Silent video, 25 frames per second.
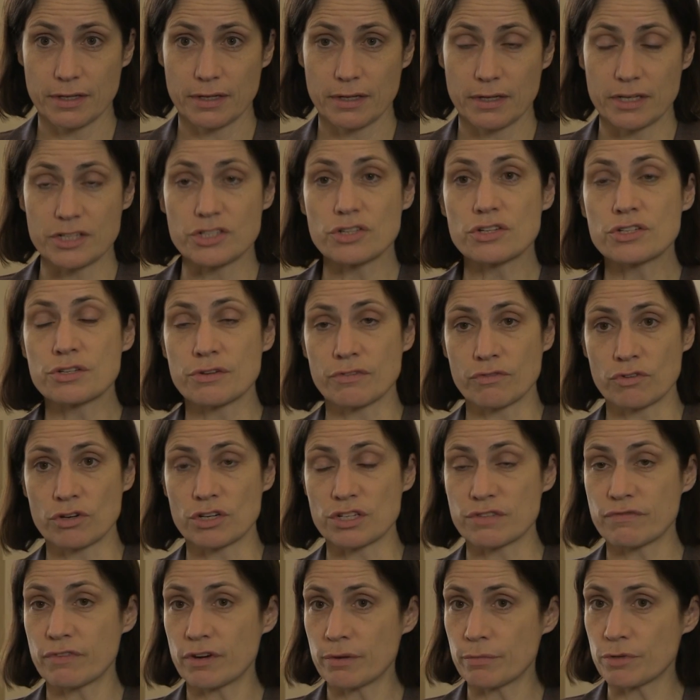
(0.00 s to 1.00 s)
He's also, of
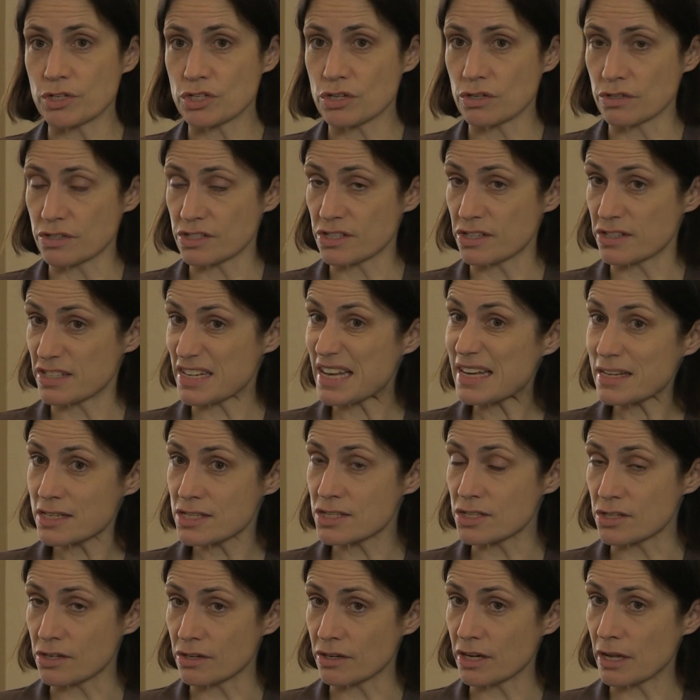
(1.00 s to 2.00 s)
course, very much concerned
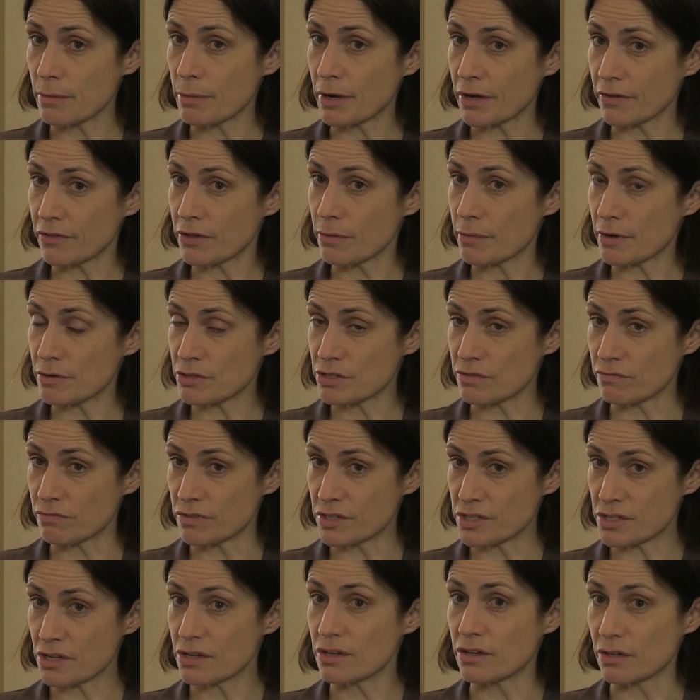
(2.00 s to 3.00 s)
externally about the amount of
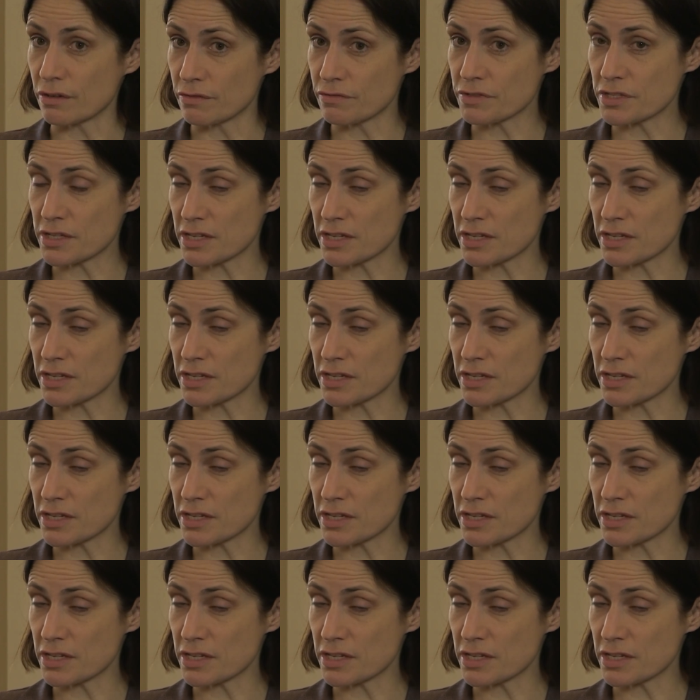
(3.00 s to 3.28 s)
reserves,